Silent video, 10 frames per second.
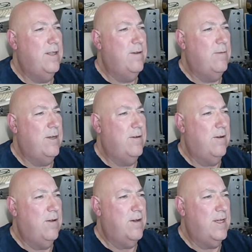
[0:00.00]
We got
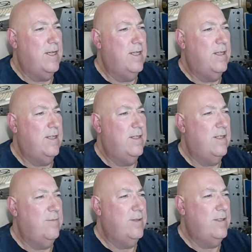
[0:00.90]
login, and
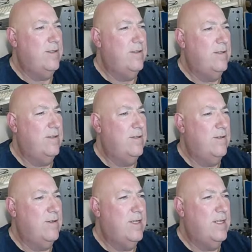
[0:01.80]
then we're
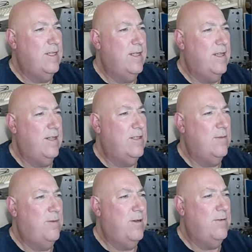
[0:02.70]
looking down. That's the
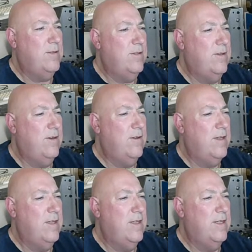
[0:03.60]
post of the
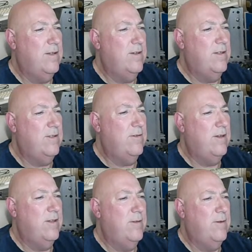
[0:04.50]
login. Hang on, is there
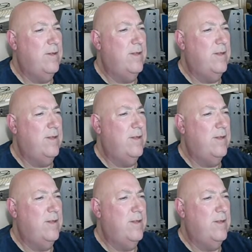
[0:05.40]
another one?